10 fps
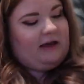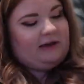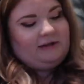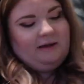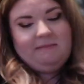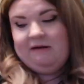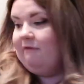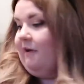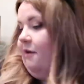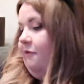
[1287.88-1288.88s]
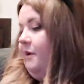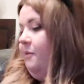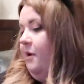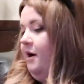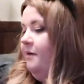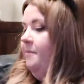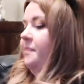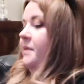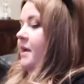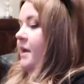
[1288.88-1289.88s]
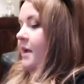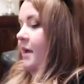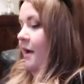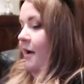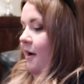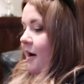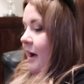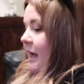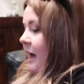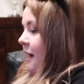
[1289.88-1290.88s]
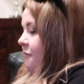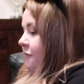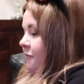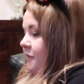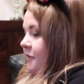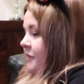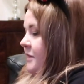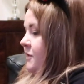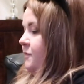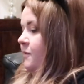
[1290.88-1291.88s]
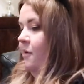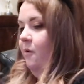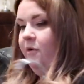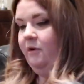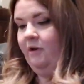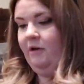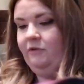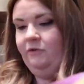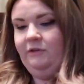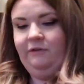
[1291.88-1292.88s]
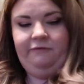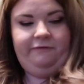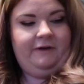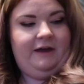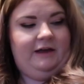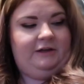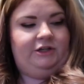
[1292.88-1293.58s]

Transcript: that's a mint velvet one. I have this sort of uh,